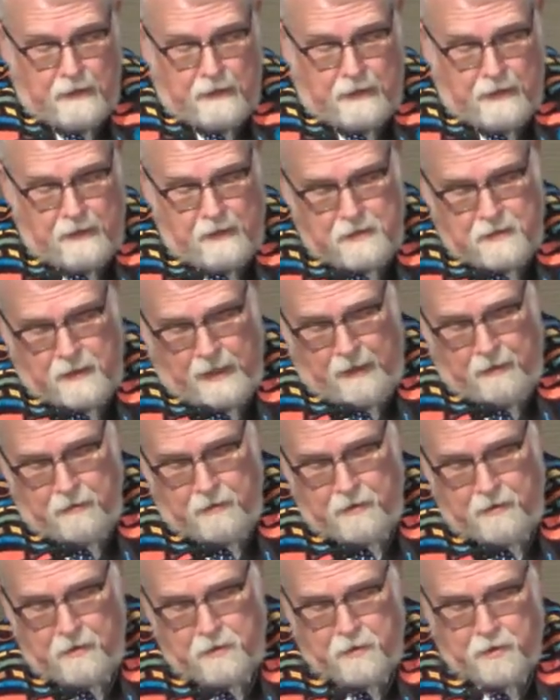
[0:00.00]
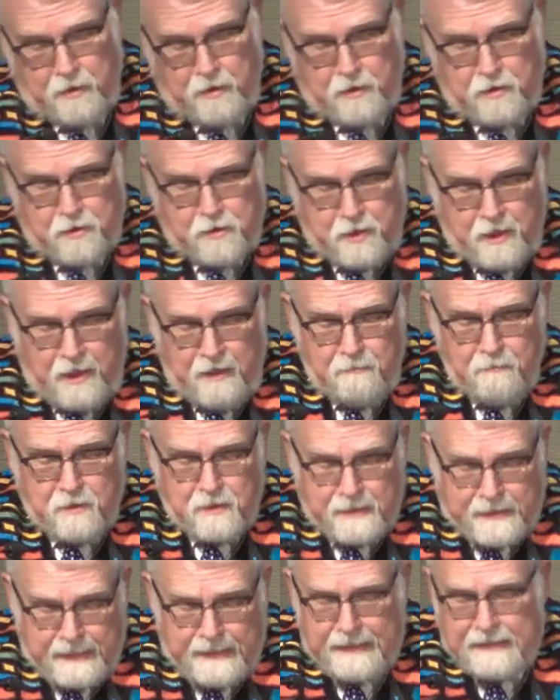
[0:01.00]
In his letter to the church,
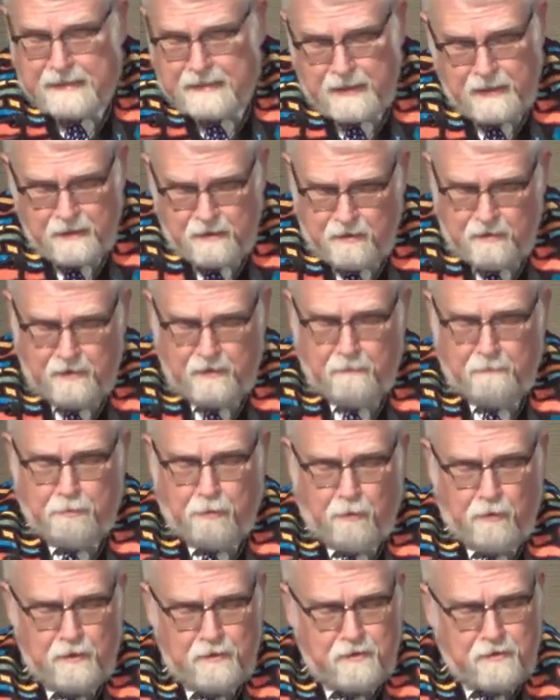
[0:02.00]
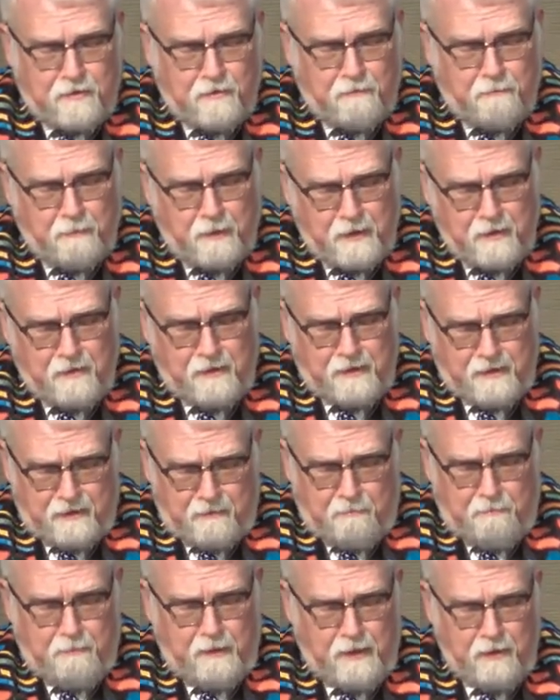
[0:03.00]
James digs into the importance of
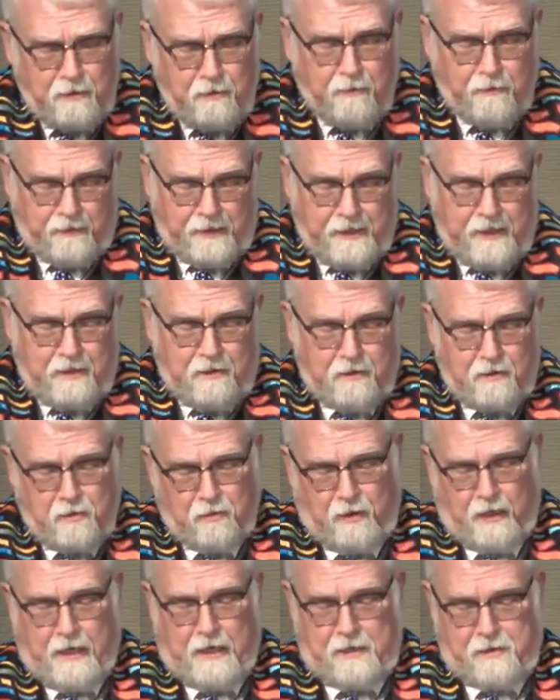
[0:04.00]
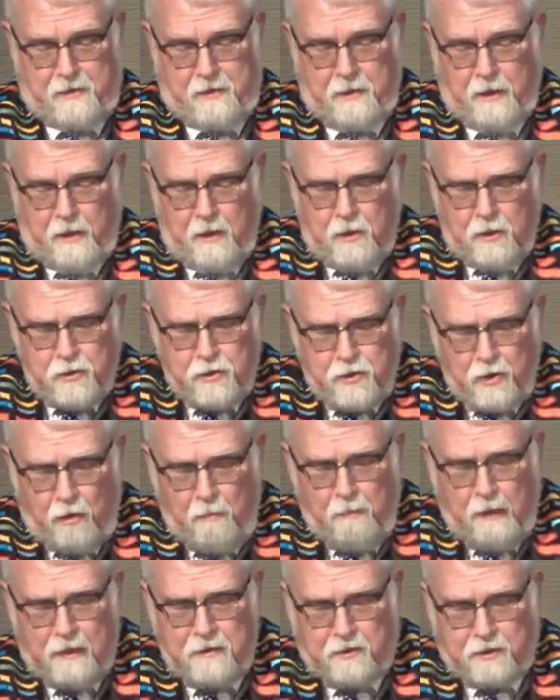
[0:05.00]
mirroring Christ, so
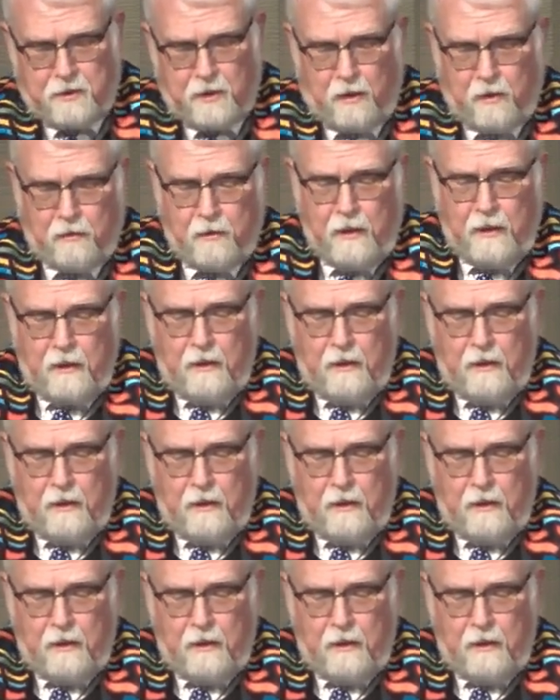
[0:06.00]
much so